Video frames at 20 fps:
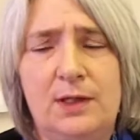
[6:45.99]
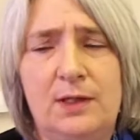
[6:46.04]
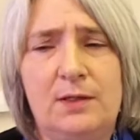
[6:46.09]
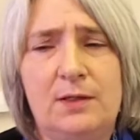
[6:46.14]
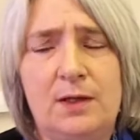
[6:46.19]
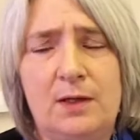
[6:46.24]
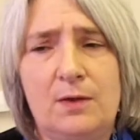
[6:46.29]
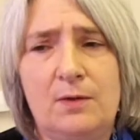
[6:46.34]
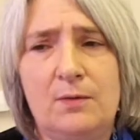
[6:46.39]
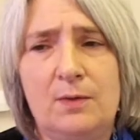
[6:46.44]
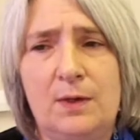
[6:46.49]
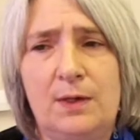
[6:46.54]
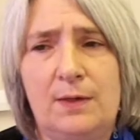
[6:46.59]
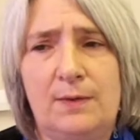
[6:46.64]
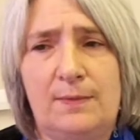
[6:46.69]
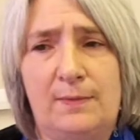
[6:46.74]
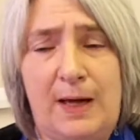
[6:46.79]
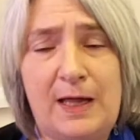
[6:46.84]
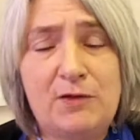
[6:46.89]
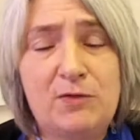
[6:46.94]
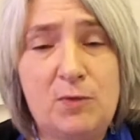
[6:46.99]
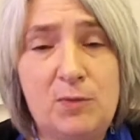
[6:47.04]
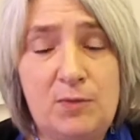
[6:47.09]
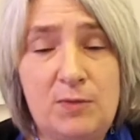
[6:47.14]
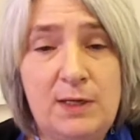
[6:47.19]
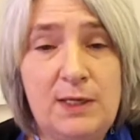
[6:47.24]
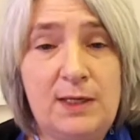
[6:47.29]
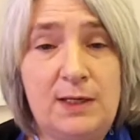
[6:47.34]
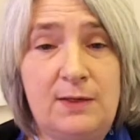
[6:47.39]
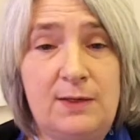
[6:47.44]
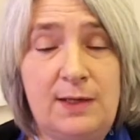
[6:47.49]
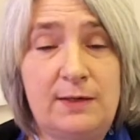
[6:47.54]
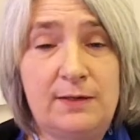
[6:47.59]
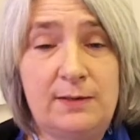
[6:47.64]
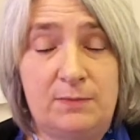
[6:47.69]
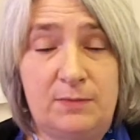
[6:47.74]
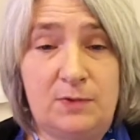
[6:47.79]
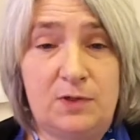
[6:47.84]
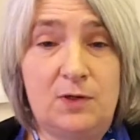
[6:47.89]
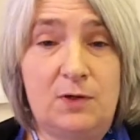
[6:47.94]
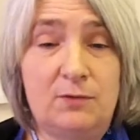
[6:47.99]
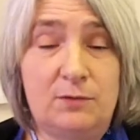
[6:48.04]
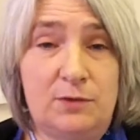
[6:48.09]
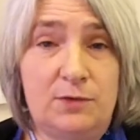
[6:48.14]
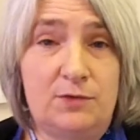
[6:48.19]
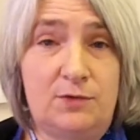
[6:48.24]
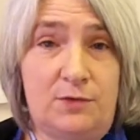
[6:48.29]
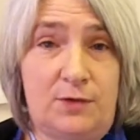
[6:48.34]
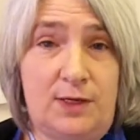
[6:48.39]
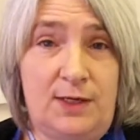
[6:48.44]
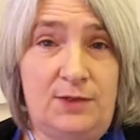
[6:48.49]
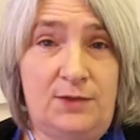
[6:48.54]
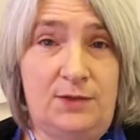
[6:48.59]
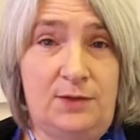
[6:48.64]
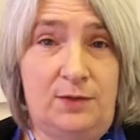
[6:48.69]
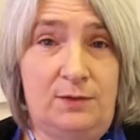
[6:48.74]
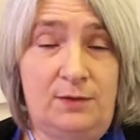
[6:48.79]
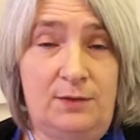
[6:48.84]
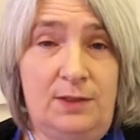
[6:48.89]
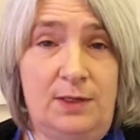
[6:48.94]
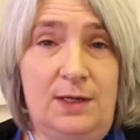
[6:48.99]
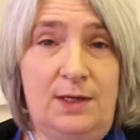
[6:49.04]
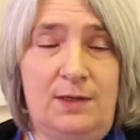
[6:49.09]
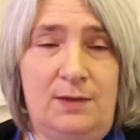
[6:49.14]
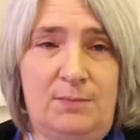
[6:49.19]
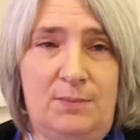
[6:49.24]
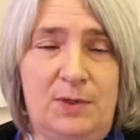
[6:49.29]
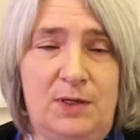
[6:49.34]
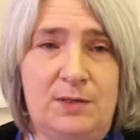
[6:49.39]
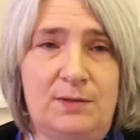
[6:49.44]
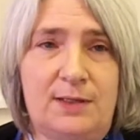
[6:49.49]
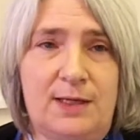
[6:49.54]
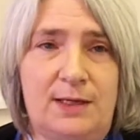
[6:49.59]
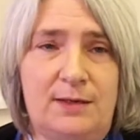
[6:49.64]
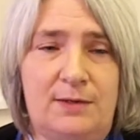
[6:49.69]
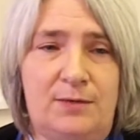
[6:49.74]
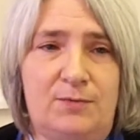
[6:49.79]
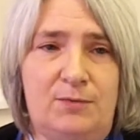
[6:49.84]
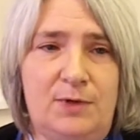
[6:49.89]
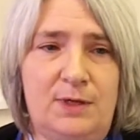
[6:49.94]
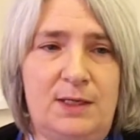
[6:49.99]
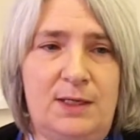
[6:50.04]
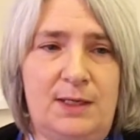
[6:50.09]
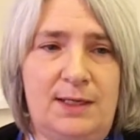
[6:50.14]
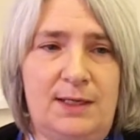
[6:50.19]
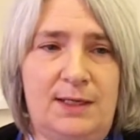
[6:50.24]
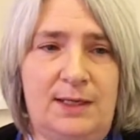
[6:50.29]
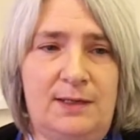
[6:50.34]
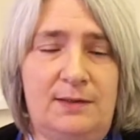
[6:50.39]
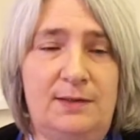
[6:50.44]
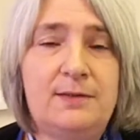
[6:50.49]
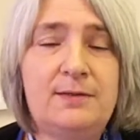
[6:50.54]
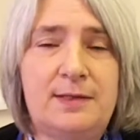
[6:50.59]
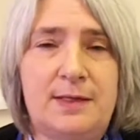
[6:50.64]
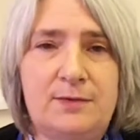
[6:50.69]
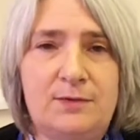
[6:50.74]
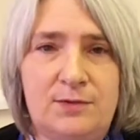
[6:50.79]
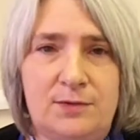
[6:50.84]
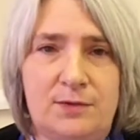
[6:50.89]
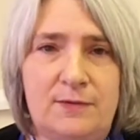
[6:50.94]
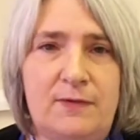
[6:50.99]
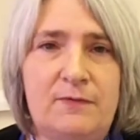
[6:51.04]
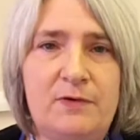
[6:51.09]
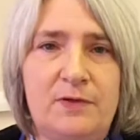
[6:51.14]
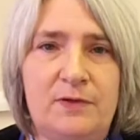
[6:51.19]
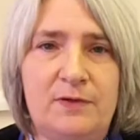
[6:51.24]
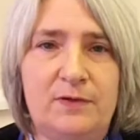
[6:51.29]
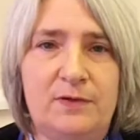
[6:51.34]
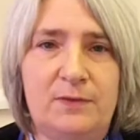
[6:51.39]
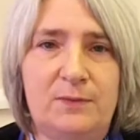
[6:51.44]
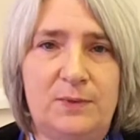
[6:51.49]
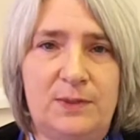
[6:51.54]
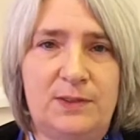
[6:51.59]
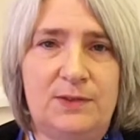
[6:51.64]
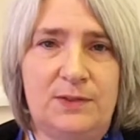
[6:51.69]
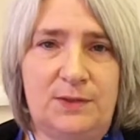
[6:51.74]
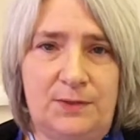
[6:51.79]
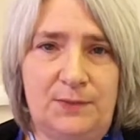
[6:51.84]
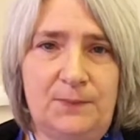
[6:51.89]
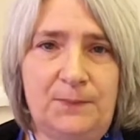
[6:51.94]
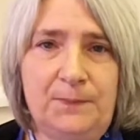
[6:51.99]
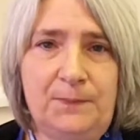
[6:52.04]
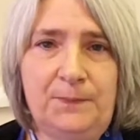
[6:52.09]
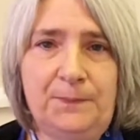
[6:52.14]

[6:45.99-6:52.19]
So that's what we're really going to ask them to concentrate on, because that's really at the centre of everything that we do.